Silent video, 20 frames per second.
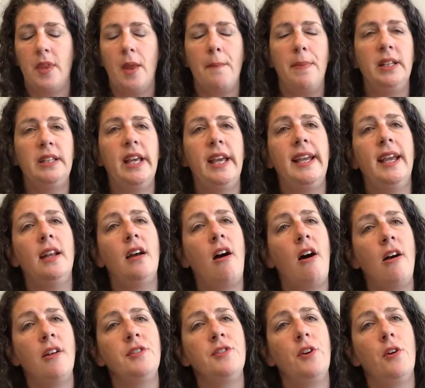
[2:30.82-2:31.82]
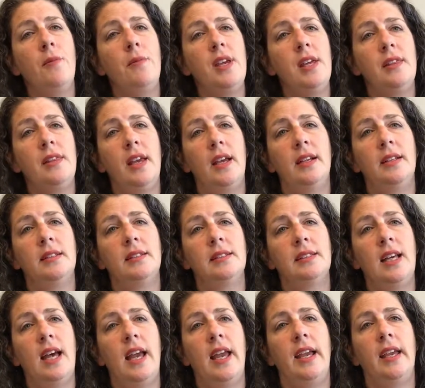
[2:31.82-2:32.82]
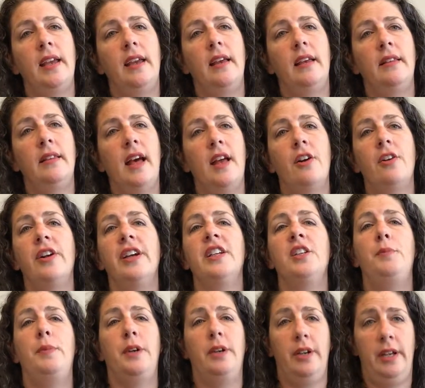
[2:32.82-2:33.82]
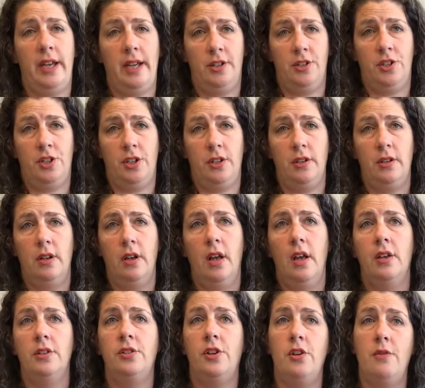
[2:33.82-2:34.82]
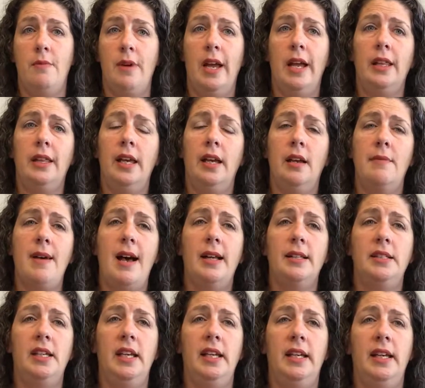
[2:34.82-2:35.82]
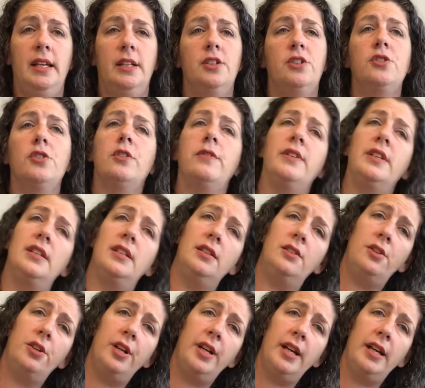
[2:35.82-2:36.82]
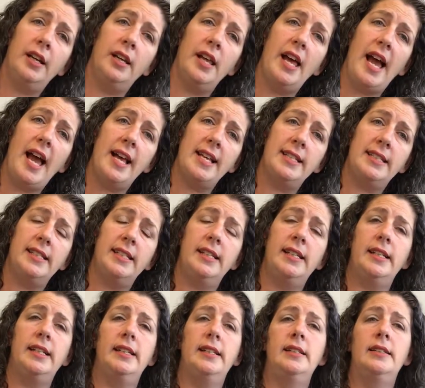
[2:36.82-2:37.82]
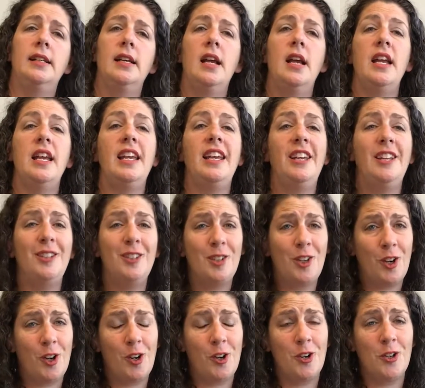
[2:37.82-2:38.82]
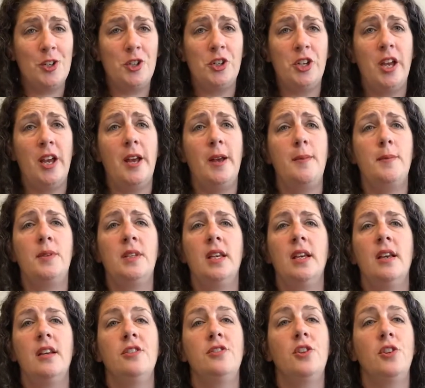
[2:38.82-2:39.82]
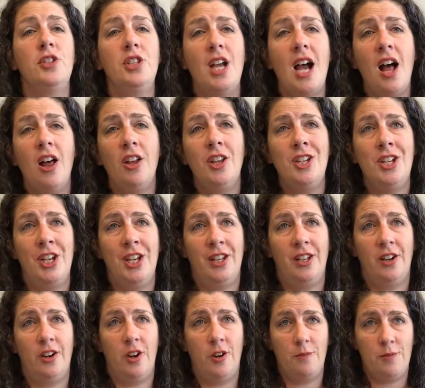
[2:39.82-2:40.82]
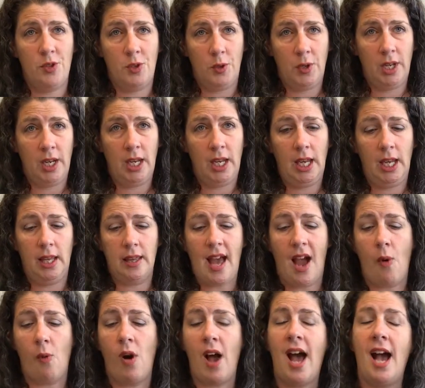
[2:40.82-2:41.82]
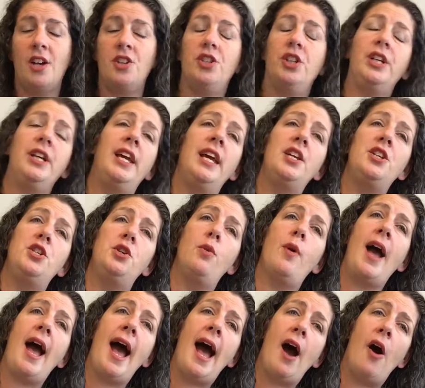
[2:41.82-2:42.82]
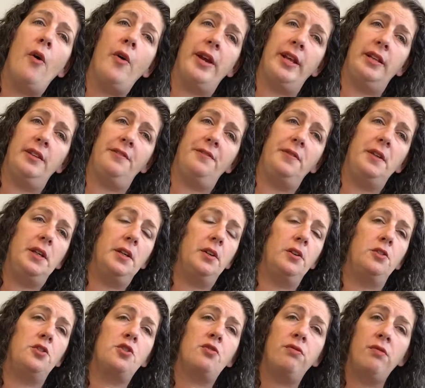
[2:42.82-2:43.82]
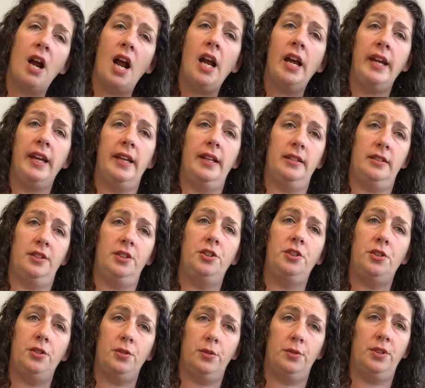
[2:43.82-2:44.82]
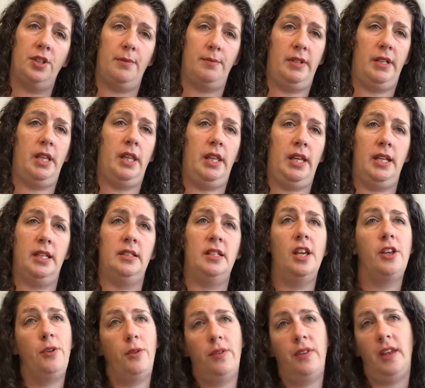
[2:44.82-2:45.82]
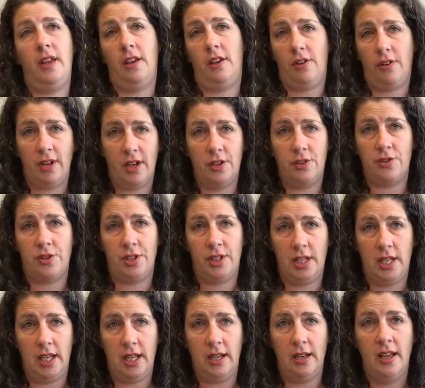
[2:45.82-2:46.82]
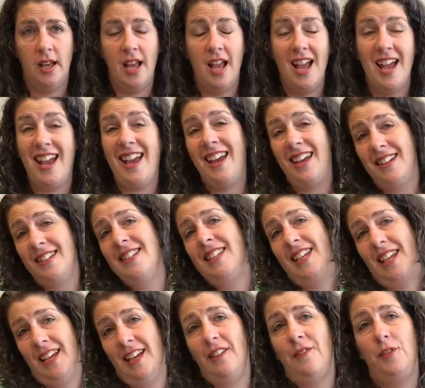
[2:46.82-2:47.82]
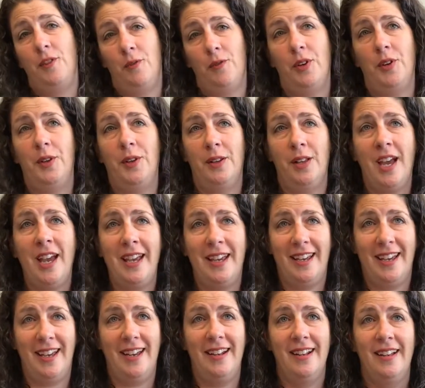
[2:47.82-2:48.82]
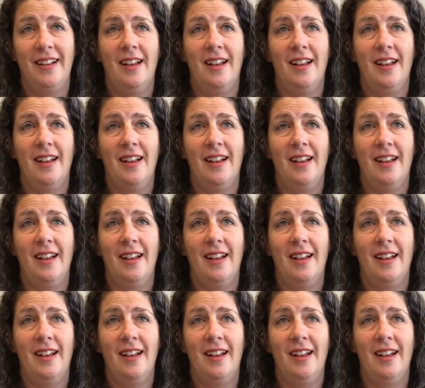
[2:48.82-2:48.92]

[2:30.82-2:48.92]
but they can also be things like that are experiential. So you might think about taking service learning classes, internships, sociology in the community that will actually get you out in the field trying to do some of the things that you think you're interested in and seeing if you really like it.